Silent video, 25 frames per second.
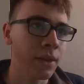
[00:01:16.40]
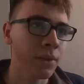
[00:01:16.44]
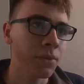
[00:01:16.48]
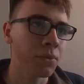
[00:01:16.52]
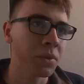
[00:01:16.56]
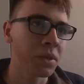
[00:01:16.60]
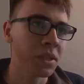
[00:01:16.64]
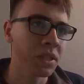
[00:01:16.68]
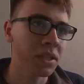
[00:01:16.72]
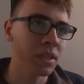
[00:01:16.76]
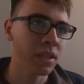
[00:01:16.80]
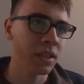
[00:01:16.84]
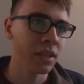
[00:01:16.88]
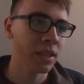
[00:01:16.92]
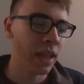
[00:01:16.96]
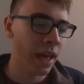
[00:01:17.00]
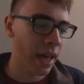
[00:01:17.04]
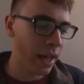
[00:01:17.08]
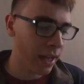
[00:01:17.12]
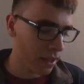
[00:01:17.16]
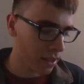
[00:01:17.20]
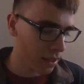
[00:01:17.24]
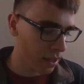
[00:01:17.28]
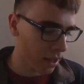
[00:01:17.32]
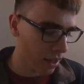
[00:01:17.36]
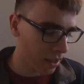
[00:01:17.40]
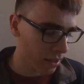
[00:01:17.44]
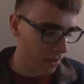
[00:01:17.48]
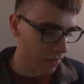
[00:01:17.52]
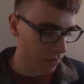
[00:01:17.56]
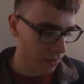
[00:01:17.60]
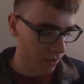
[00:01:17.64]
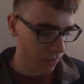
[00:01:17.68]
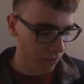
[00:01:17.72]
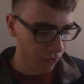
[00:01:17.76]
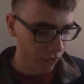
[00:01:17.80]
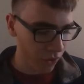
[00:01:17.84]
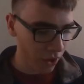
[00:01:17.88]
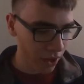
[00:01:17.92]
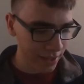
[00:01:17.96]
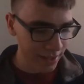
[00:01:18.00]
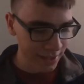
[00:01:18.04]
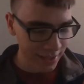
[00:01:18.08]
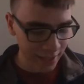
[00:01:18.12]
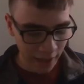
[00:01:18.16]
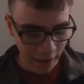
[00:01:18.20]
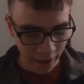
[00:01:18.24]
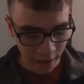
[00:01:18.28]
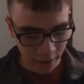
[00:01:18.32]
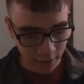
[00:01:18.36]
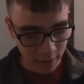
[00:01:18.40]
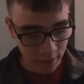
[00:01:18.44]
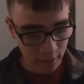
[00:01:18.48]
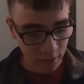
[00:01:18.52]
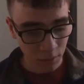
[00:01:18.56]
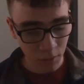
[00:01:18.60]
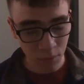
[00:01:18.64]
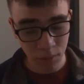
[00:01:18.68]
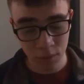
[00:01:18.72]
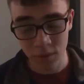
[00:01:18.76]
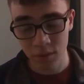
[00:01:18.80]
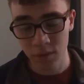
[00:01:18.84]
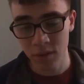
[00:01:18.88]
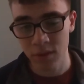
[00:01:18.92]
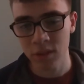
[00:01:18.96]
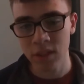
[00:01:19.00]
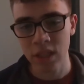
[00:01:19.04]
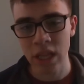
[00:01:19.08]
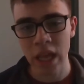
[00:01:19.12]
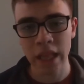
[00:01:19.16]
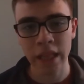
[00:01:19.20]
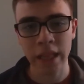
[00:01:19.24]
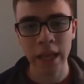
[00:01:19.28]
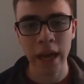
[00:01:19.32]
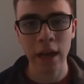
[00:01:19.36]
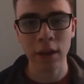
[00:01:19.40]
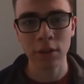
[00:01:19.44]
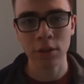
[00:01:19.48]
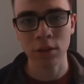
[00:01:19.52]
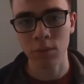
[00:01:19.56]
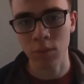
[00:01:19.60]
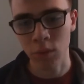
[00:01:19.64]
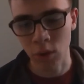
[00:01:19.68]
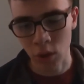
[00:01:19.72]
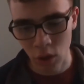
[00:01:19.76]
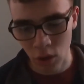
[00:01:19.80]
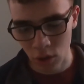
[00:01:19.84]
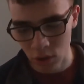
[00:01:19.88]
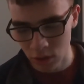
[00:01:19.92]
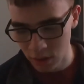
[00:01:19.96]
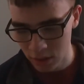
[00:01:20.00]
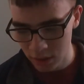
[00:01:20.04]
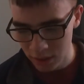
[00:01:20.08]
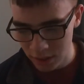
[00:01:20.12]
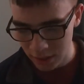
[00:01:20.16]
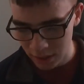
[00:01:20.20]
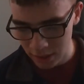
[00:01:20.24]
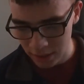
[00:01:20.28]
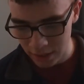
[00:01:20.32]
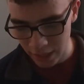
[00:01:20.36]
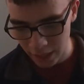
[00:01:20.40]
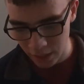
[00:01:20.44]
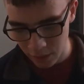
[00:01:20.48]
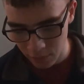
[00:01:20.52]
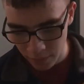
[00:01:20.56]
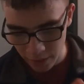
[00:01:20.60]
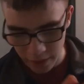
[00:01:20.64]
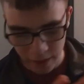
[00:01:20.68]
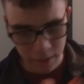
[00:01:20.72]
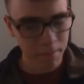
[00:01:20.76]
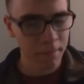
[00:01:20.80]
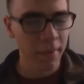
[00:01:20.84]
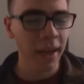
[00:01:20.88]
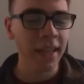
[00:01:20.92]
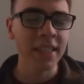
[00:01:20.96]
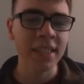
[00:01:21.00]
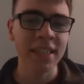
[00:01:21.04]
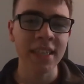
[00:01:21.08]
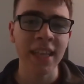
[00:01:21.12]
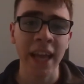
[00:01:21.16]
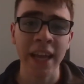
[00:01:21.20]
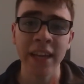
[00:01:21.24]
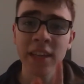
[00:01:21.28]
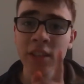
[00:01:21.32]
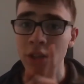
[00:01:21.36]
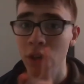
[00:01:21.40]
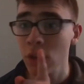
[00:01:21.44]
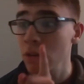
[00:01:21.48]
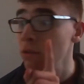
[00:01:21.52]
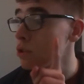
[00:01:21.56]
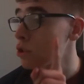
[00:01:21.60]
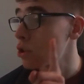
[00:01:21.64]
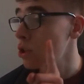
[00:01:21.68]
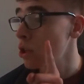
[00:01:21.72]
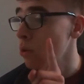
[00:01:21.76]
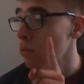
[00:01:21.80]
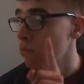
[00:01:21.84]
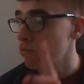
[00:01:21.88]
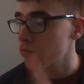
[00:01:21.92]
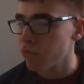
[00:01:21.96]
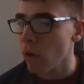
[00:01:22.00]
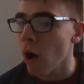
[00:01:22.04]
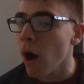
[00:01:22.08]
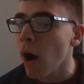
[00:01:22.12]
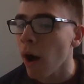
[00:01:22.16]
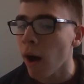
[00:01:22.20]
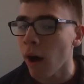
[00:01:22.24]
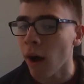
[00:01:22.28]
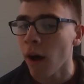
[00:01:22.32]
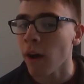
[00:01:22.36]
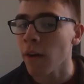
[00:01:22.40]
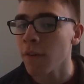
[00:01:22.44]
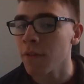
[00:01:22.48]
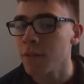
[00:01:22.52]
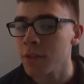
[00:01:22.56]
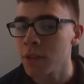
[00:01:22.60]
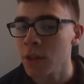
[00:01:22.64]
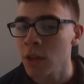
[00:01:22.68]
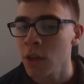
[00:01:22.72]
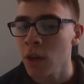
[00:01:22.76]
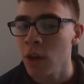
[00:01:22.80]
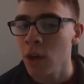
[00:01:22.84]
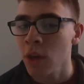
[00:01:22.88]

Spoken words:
which he then kind of confronts and allows the Wakandans to take away. And mentions that he's going to the raft.